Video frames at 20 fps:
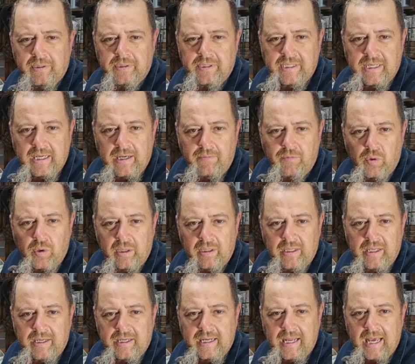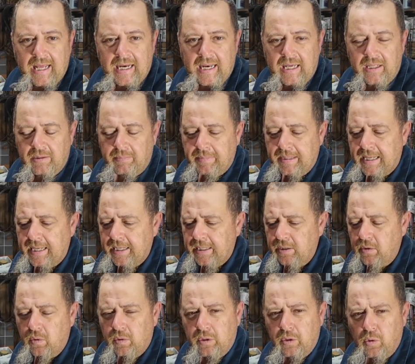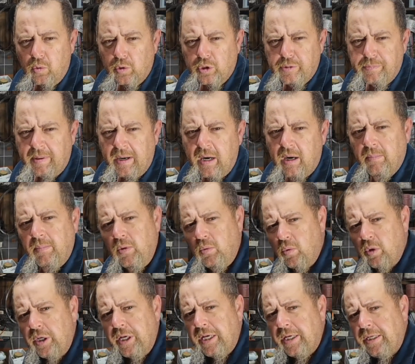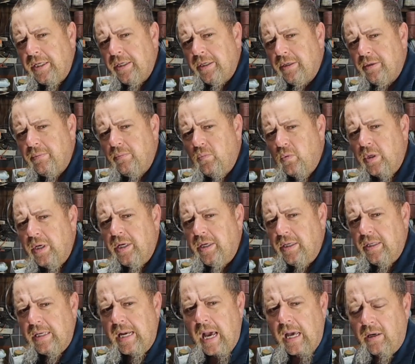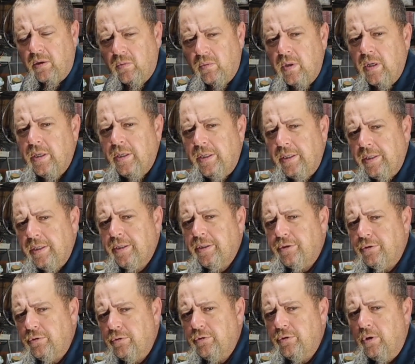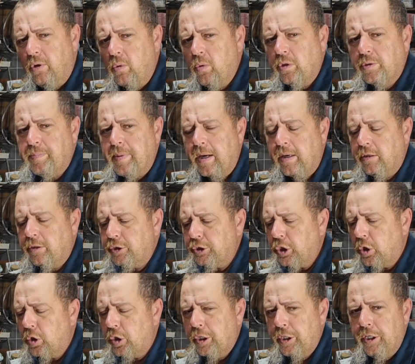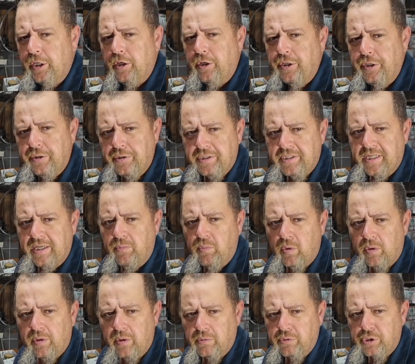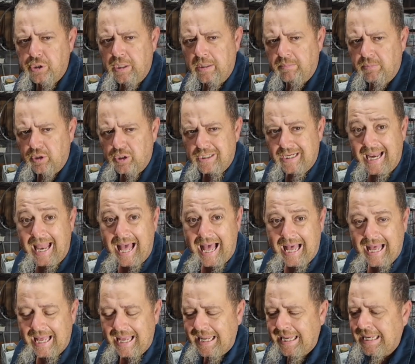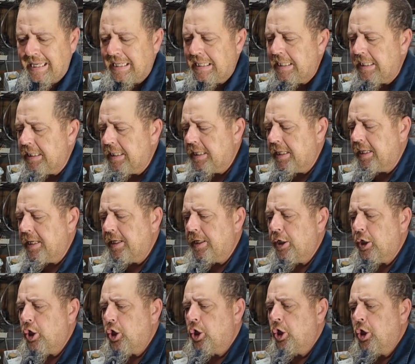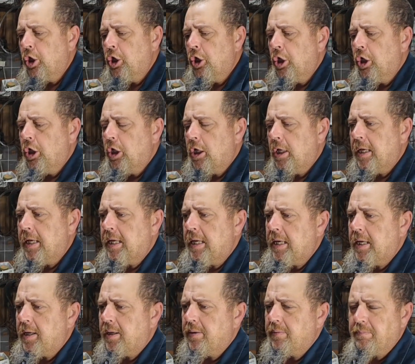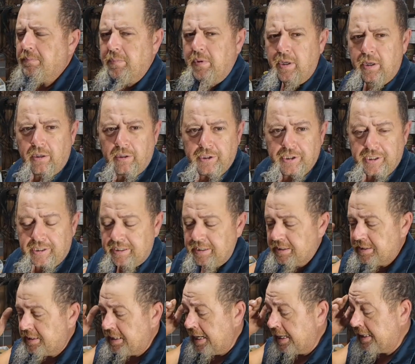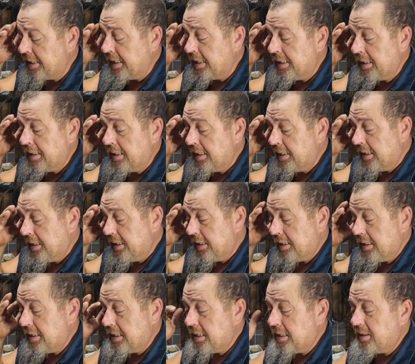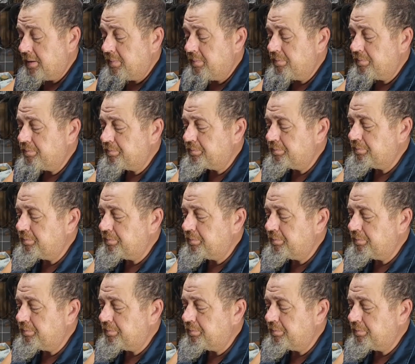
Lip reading: can see I've already let the cat out of the bag on the horsepower, but we'll get you a dyno run in the horsepower chart here, and you can see where those numbers lie in there here in just a second. But